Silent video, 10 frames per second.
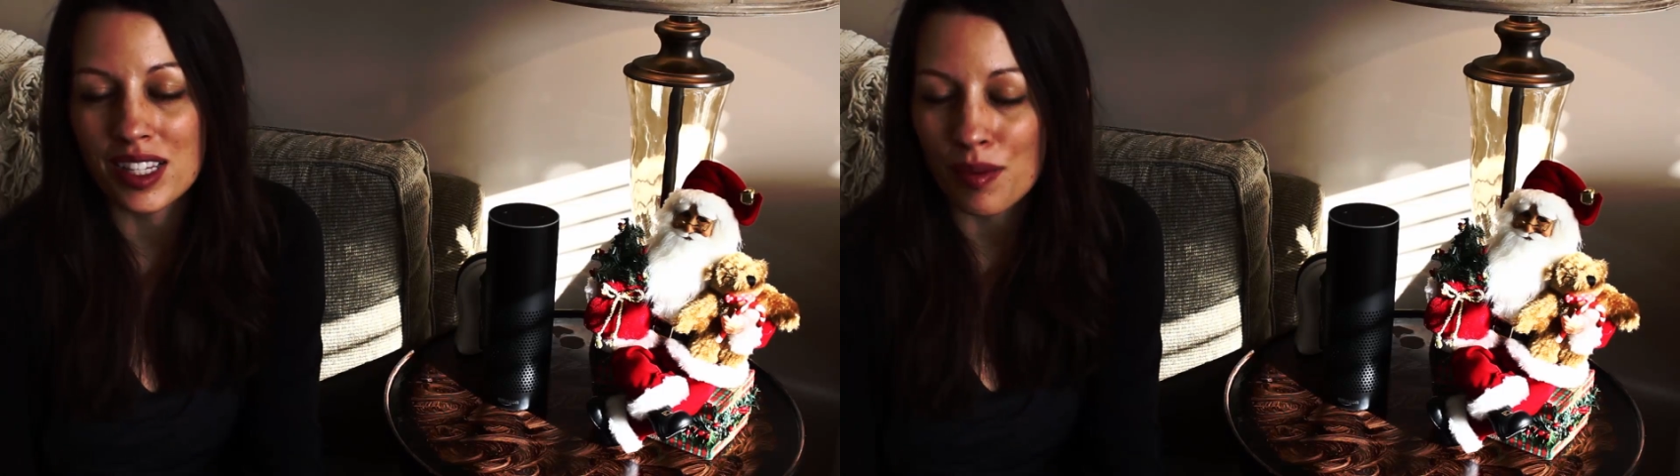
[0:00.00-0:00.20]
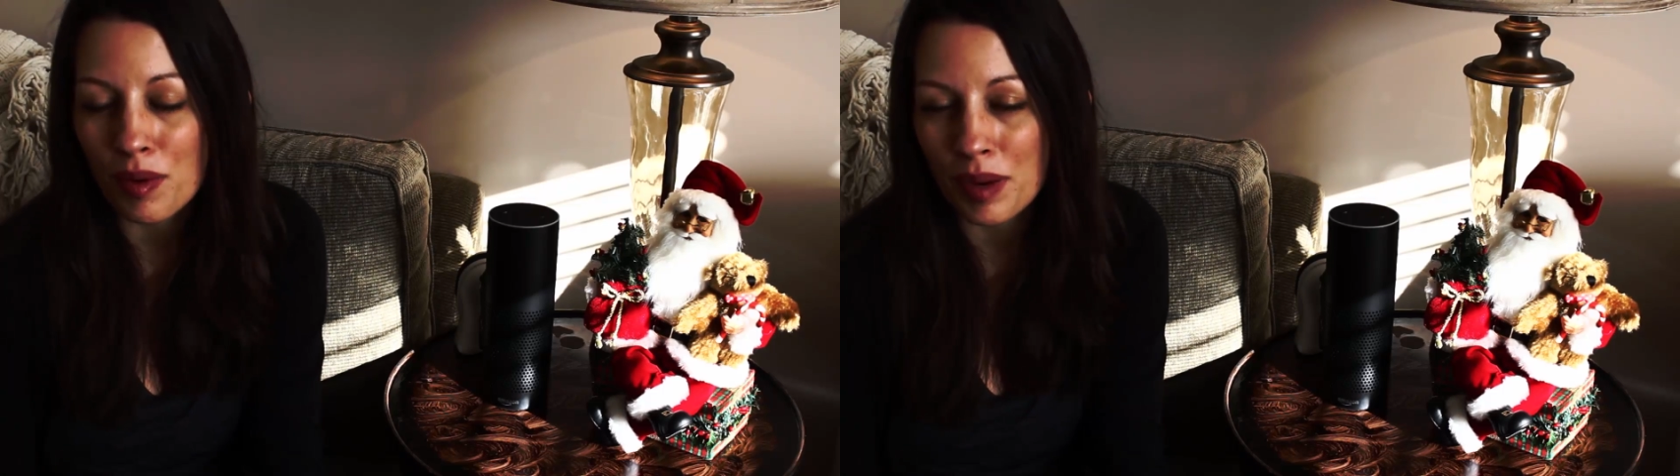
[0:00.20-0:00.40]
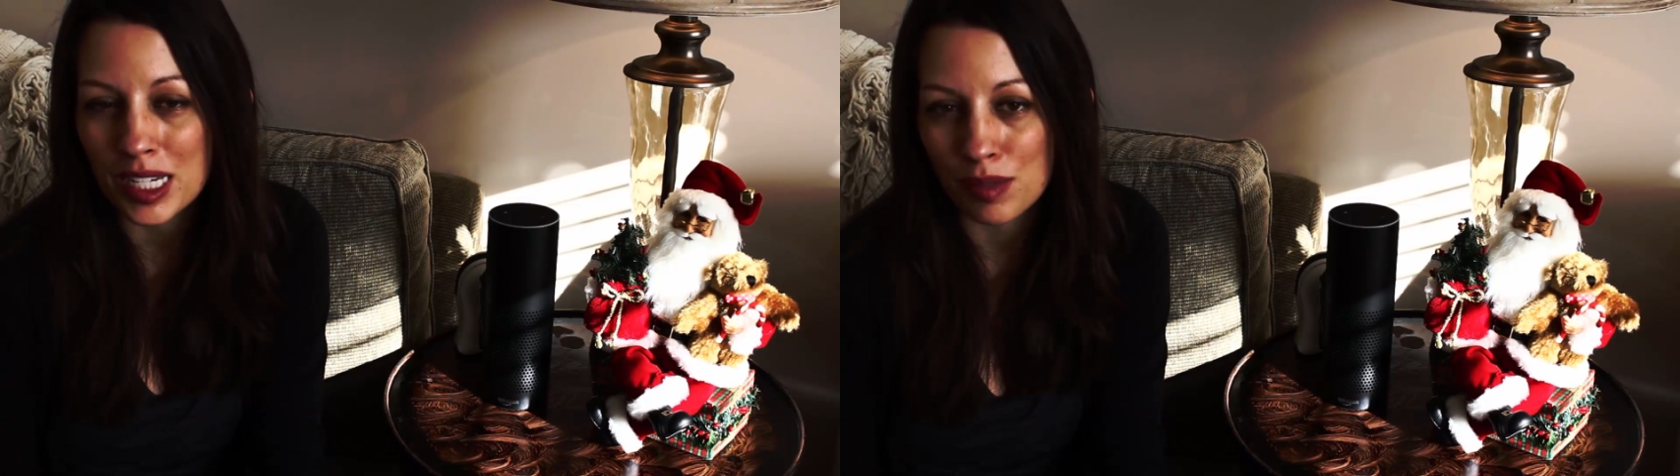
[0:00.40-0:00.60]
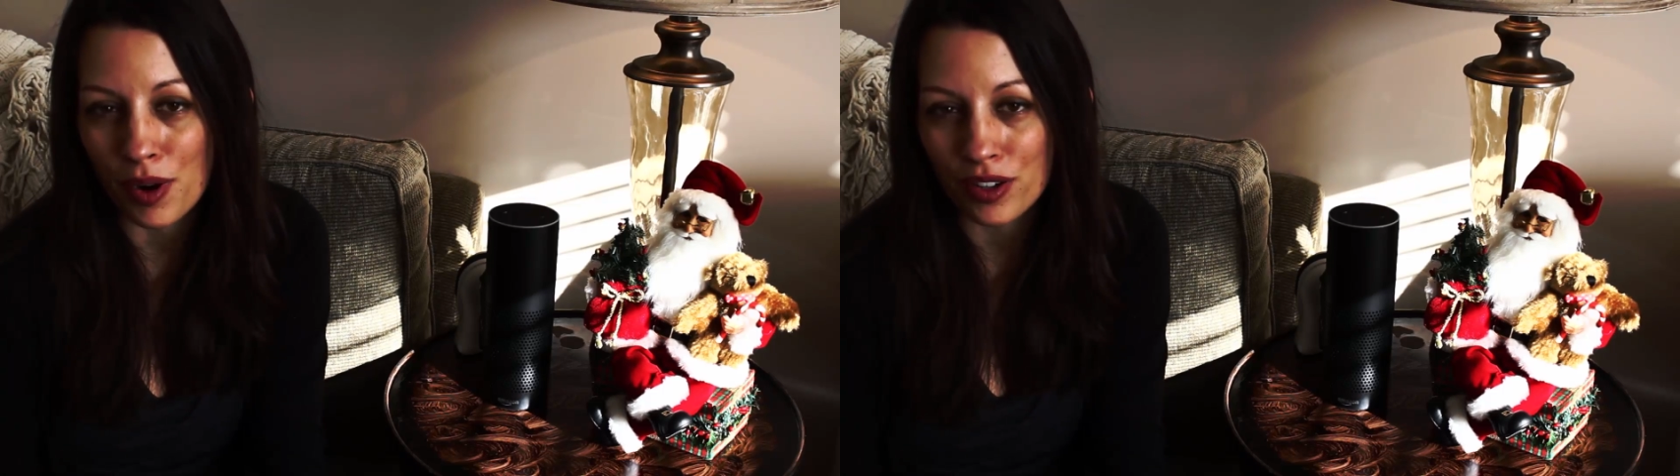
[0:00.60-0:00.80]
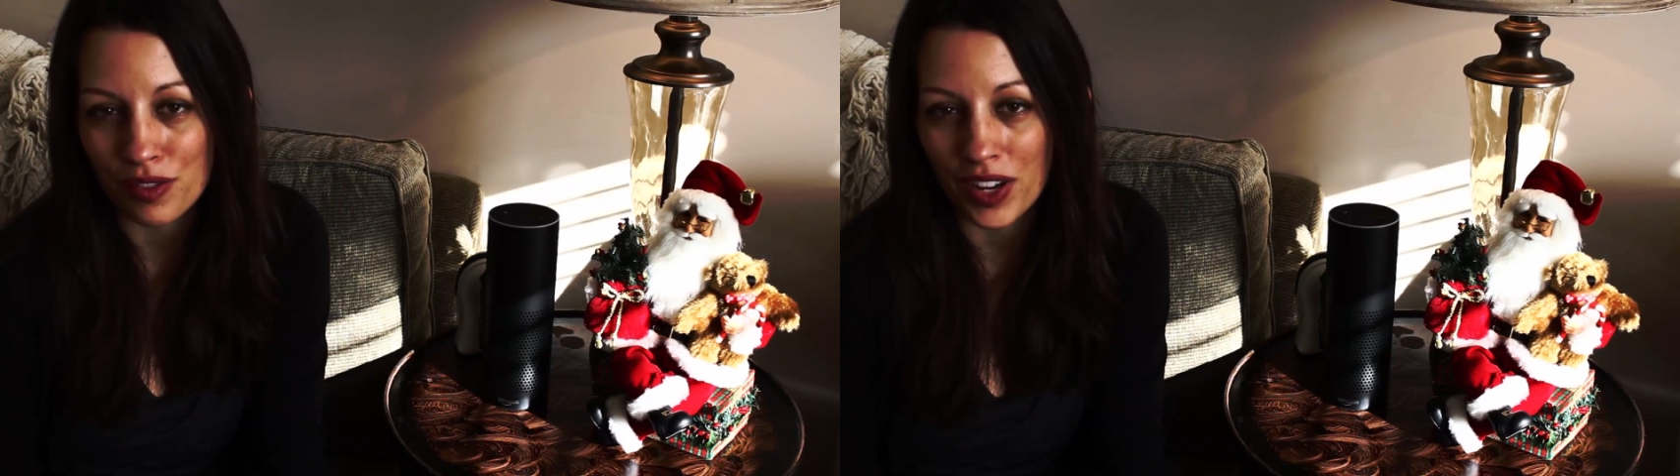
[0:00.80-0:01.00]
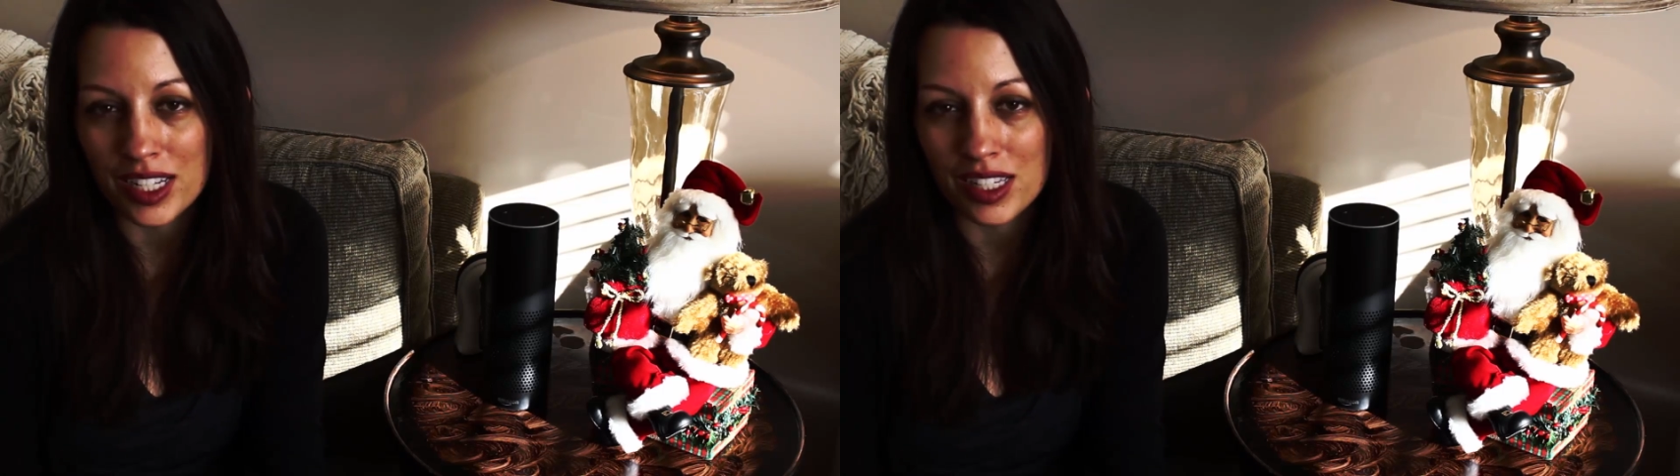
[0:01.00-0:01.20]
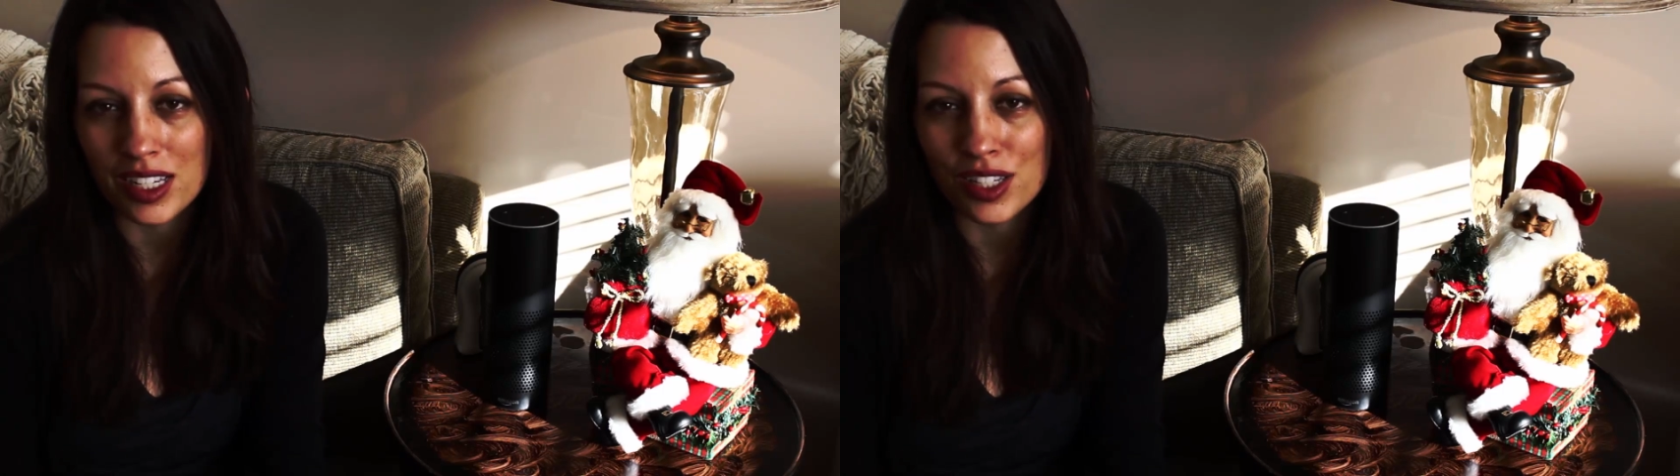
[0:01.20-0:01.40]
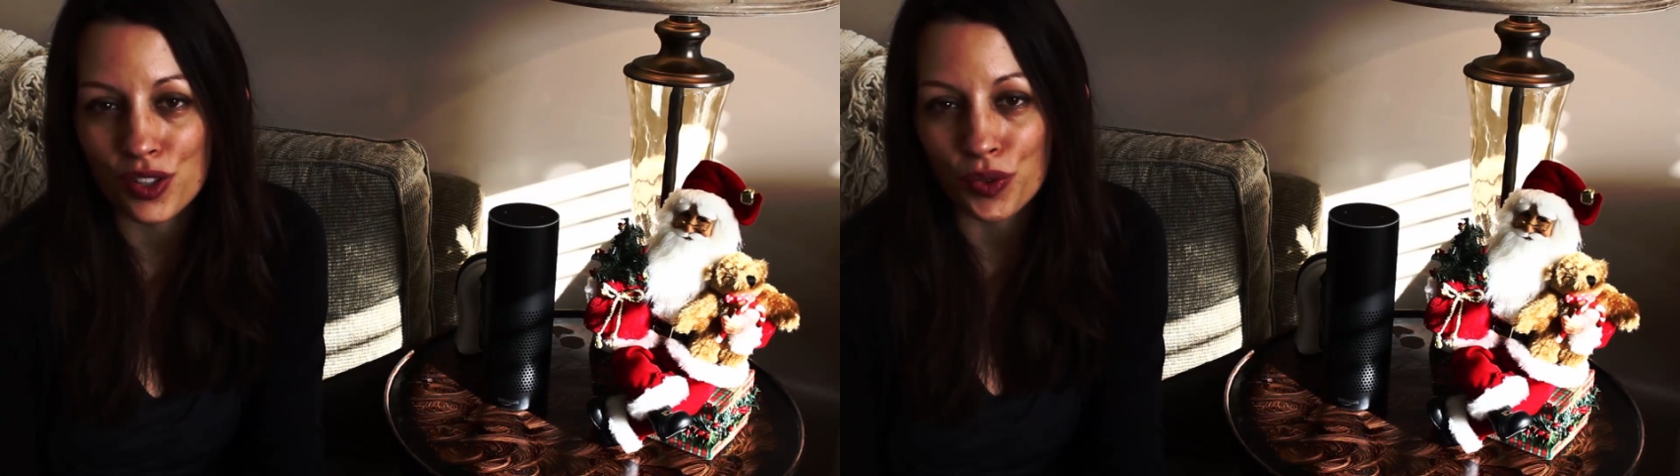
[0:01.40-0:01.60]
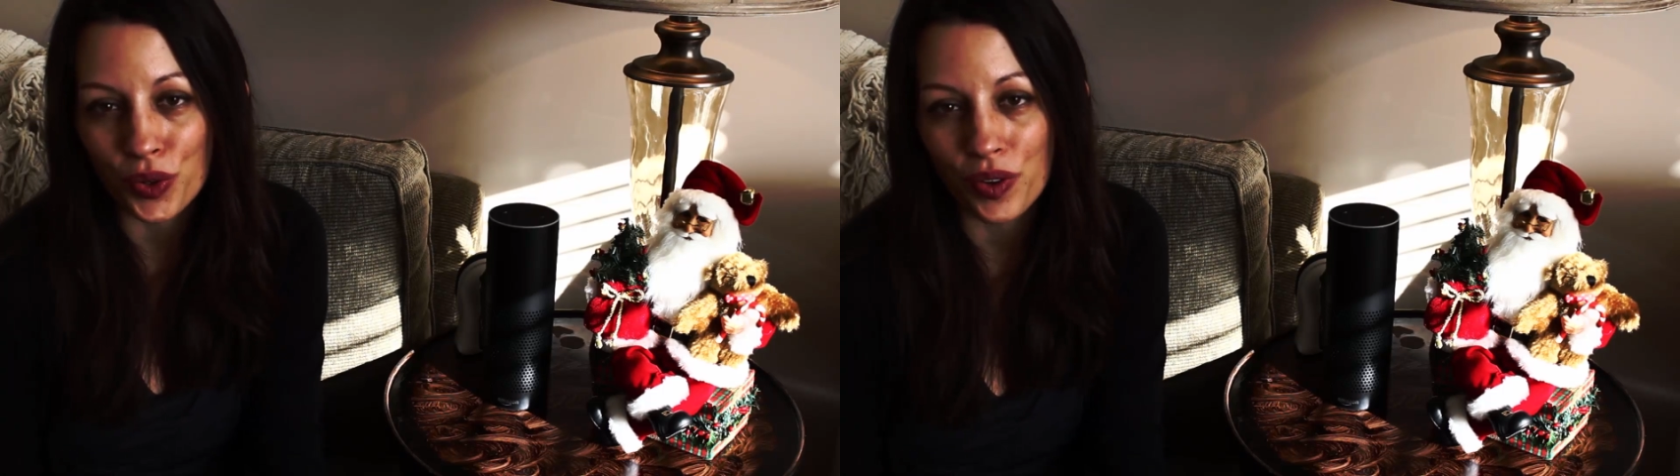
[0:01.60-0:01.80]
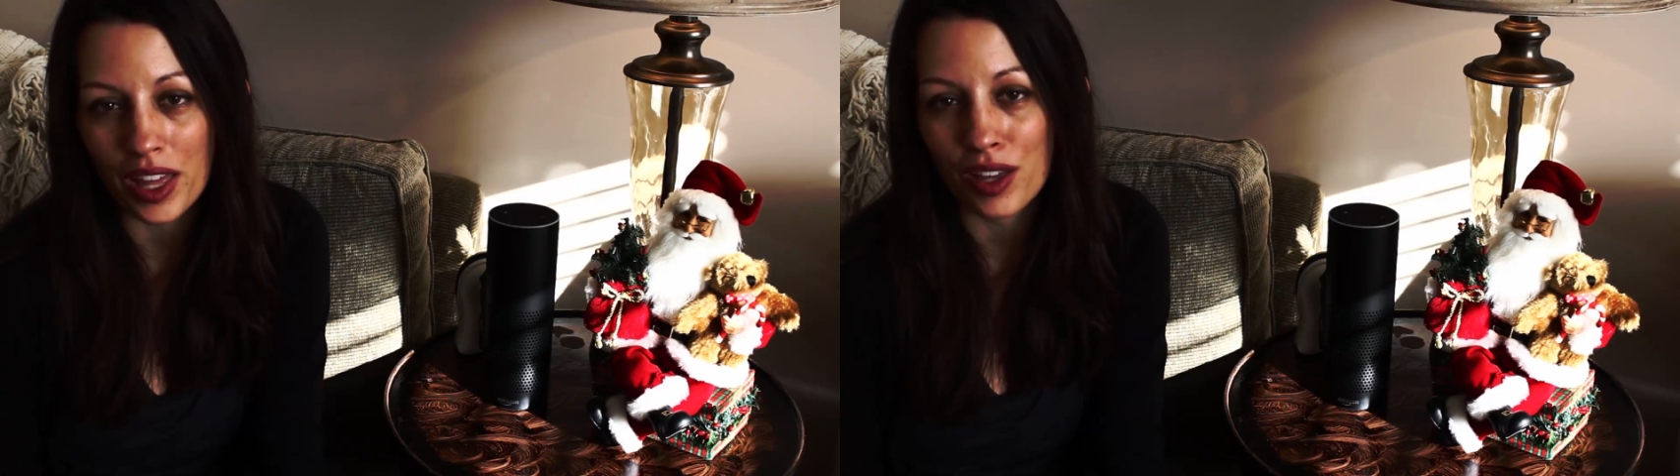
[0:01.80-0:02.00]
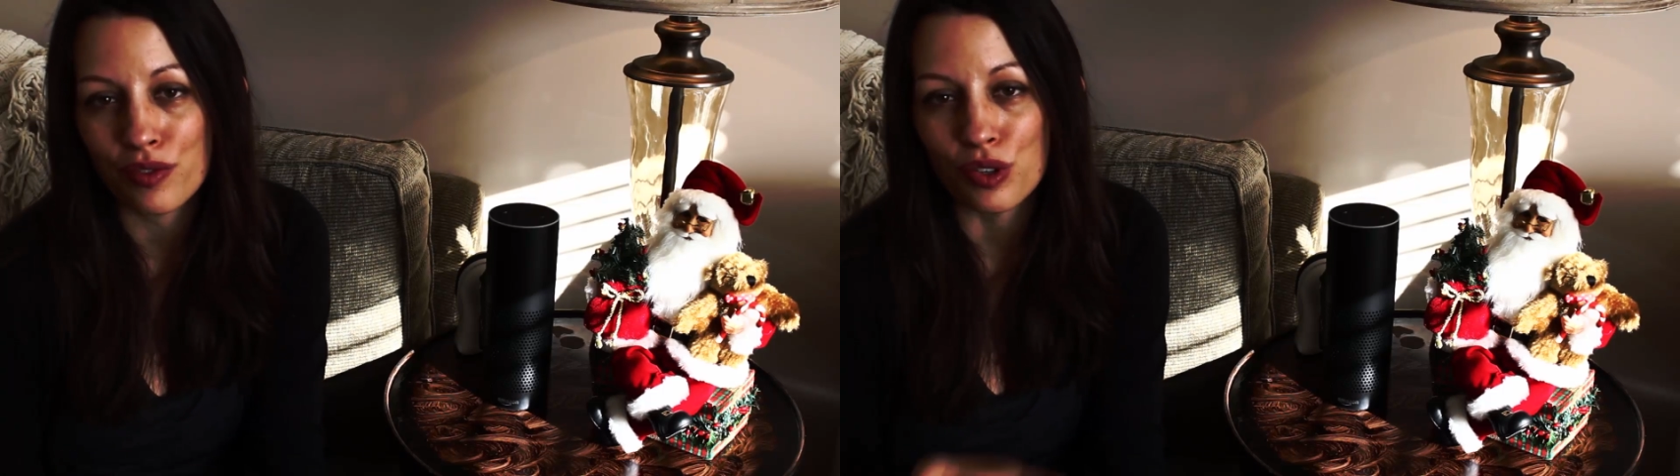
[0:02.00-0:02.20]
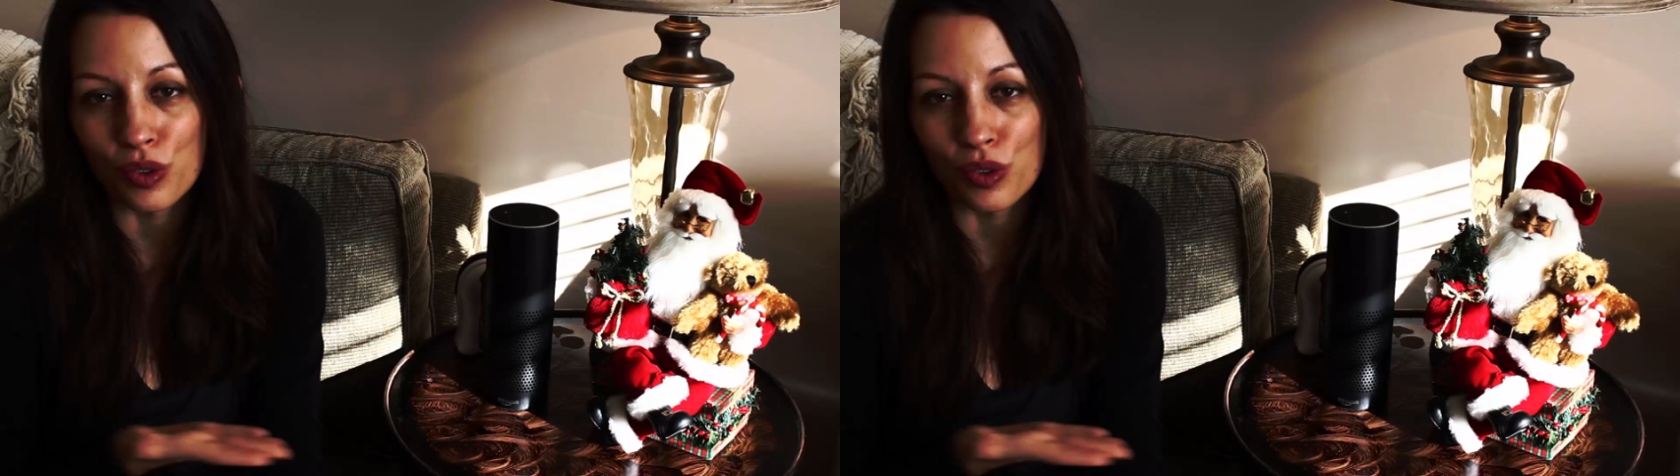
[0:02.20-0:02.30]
some of my smart devices through IFTTT